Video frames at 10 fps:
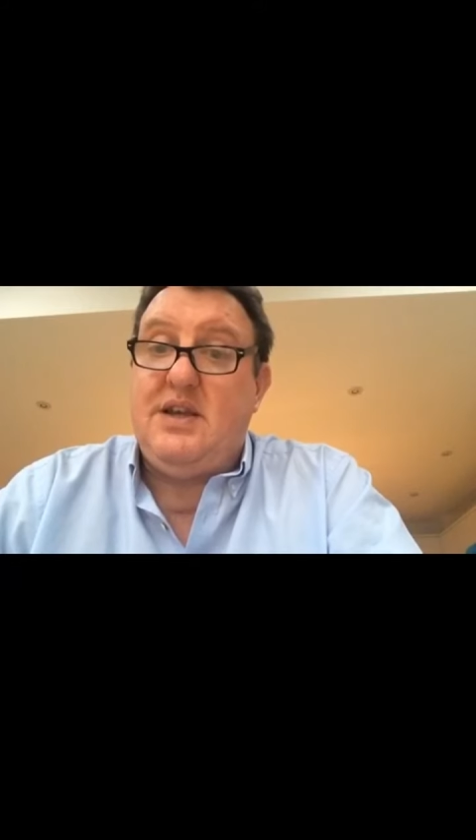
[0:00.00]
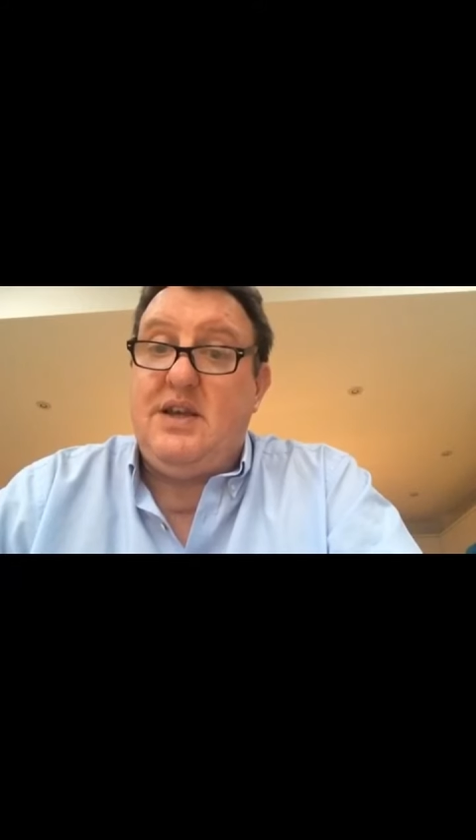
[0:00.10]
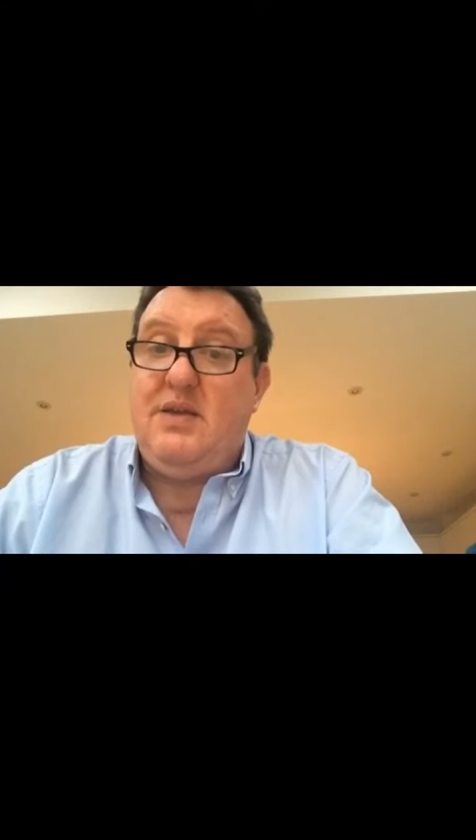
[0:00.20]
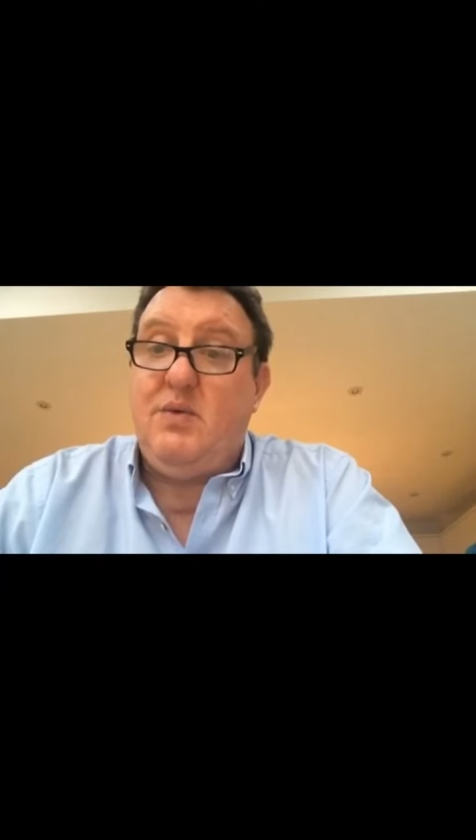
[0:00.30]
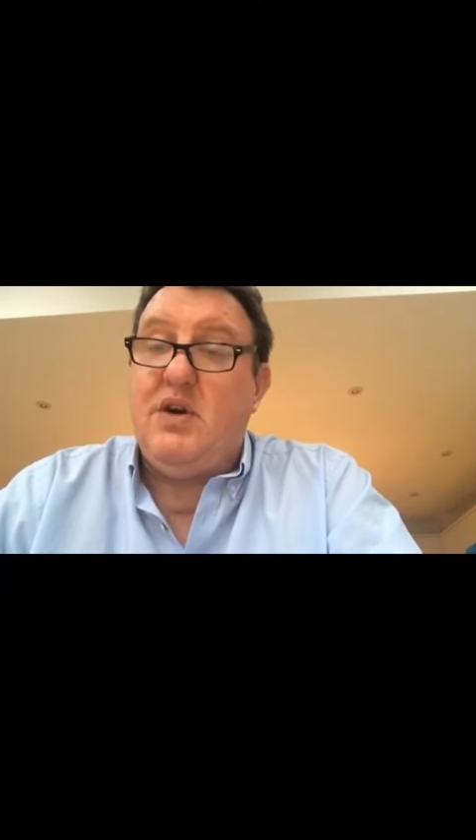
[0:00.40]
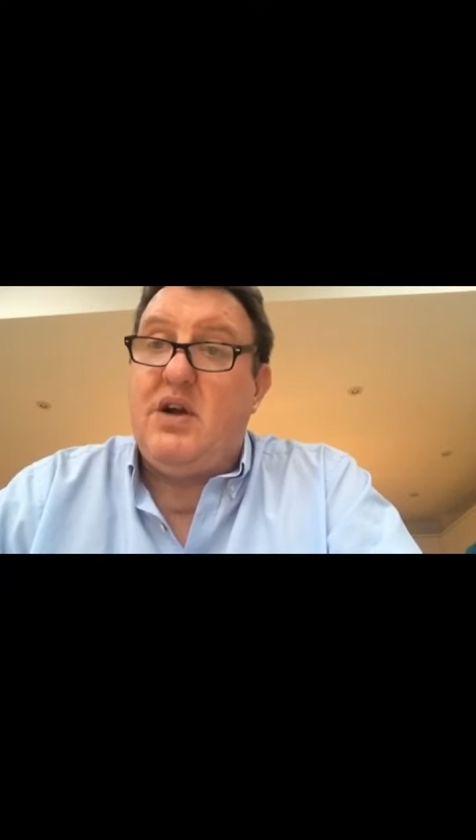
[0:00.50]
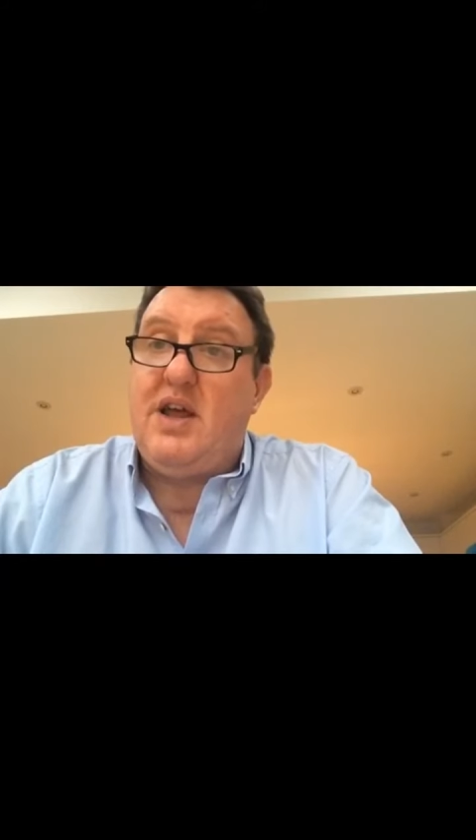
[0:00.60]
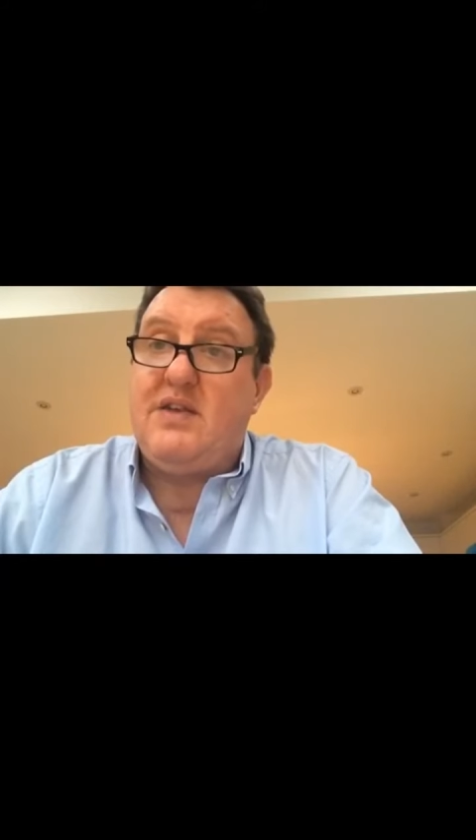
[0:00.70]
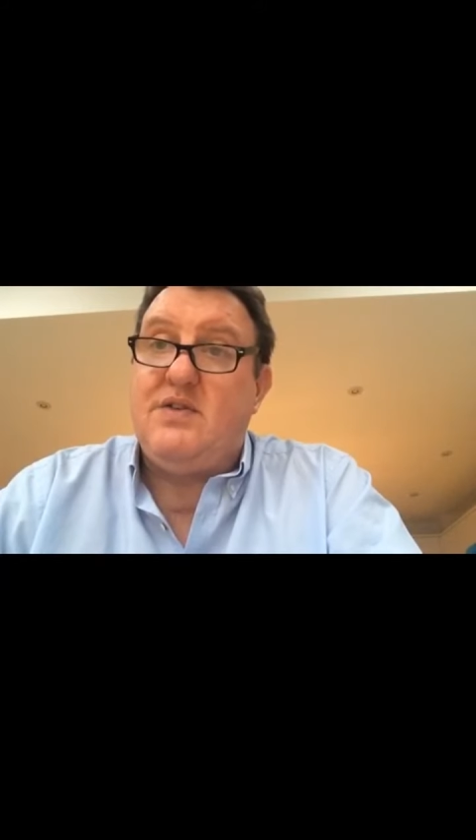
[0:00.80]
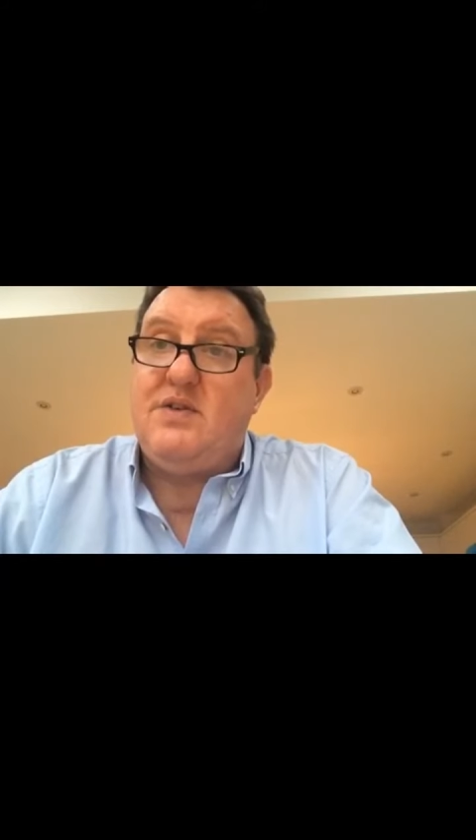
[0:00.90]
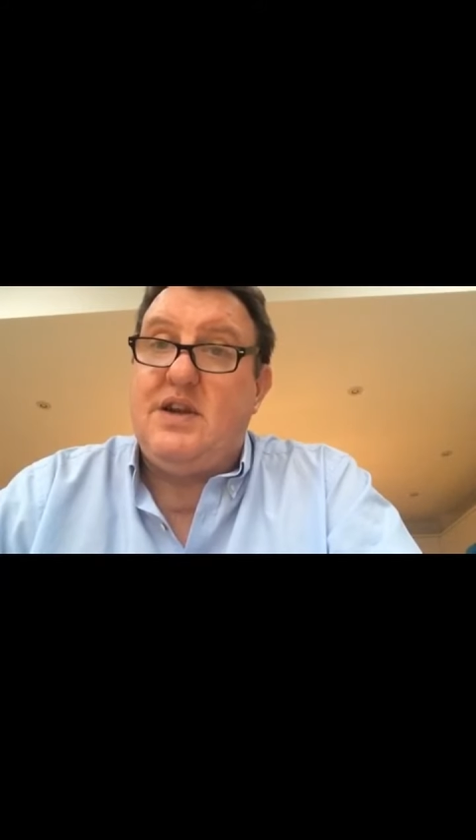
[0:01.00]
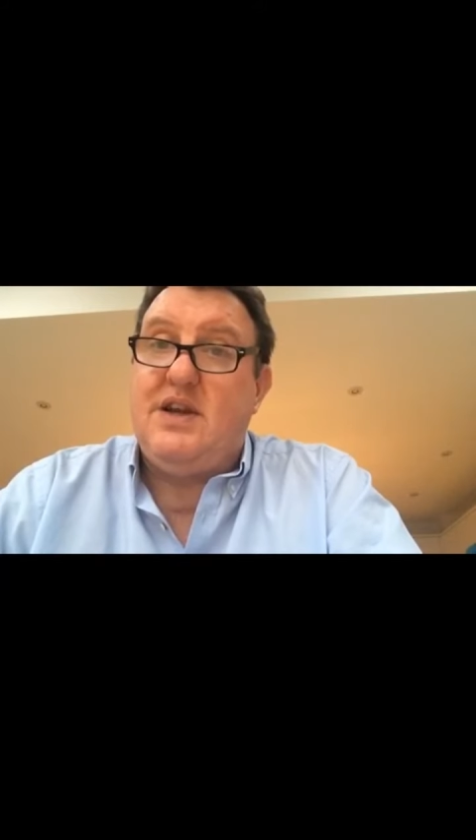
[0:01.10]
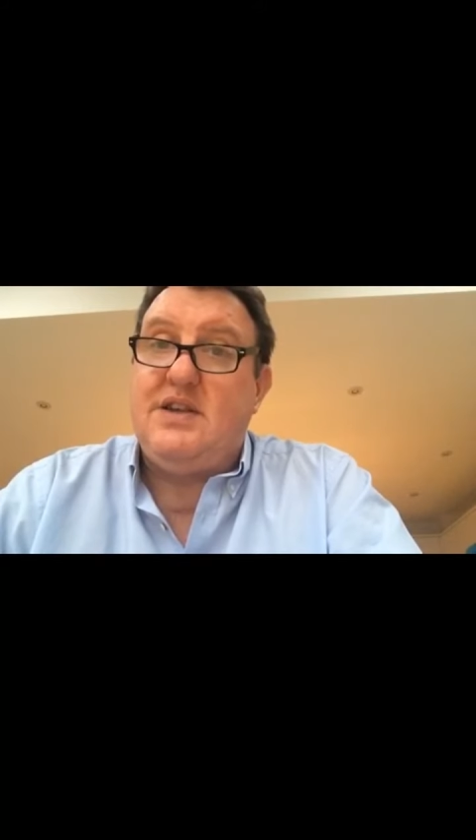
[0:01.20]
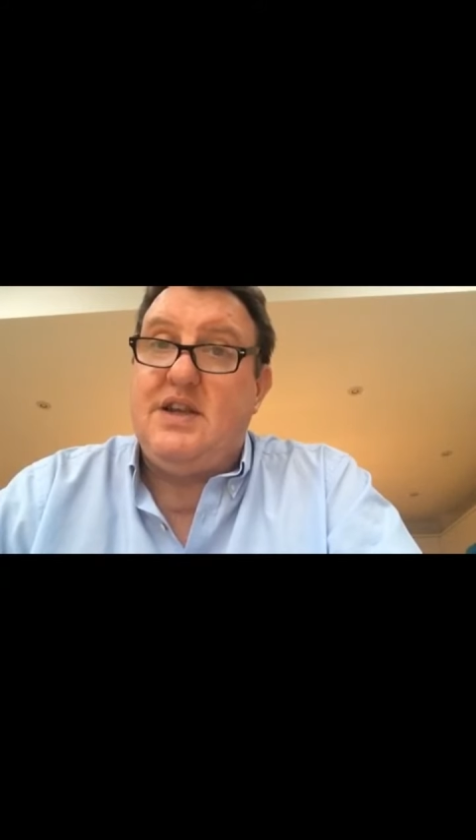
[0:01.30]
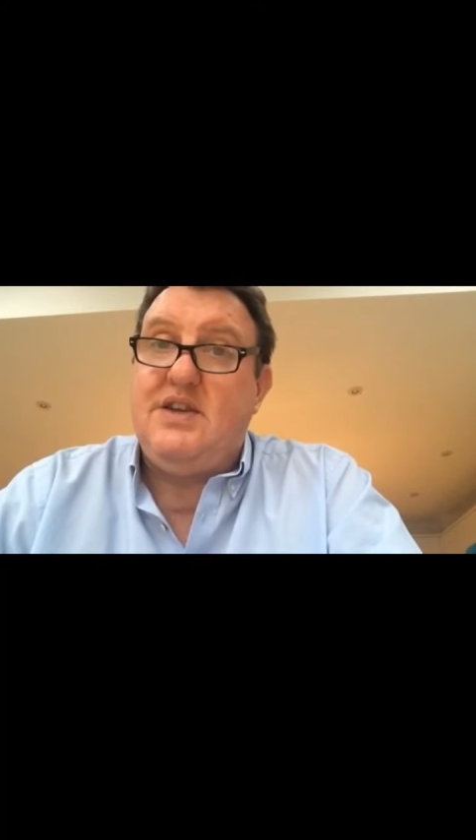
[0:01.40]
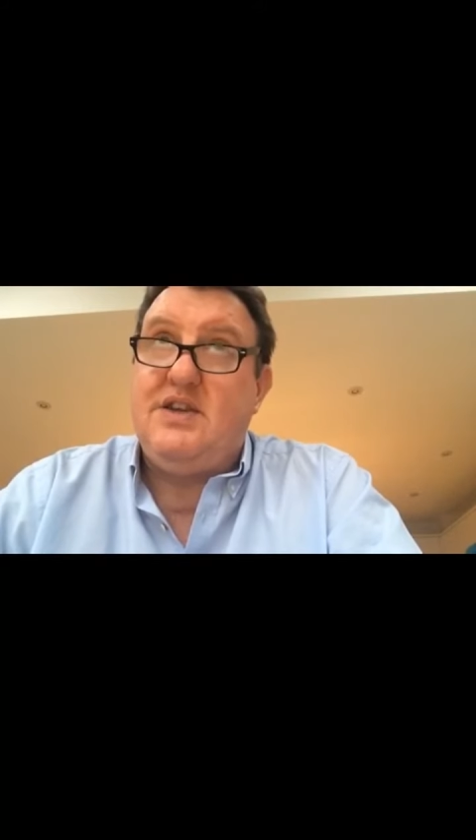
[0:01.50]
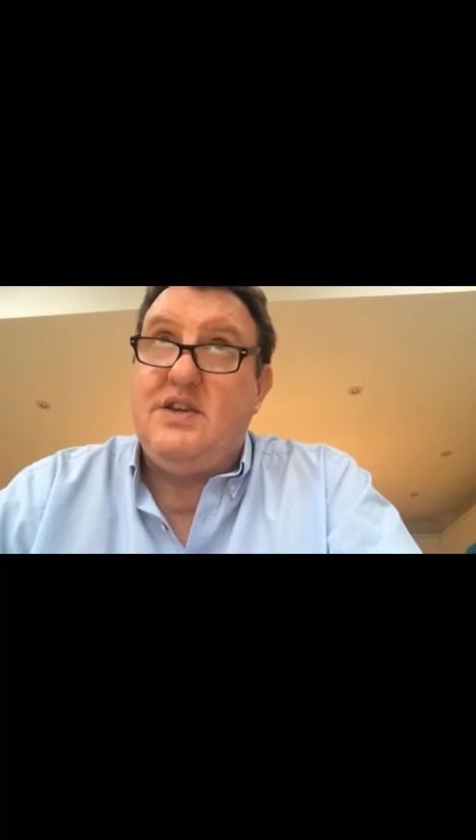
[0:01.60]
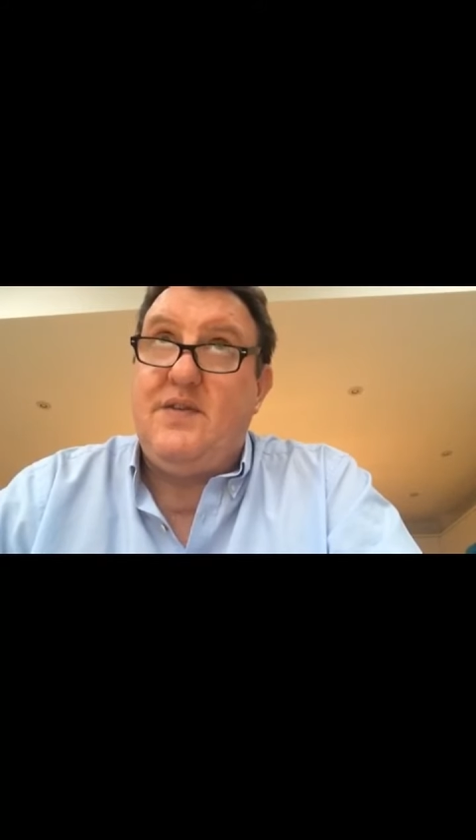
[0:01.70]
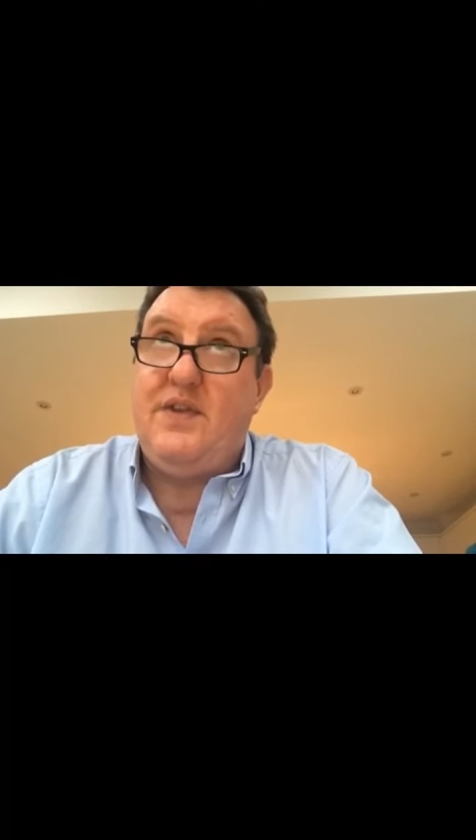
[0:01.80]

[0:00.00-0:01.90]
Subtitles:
world-class organisation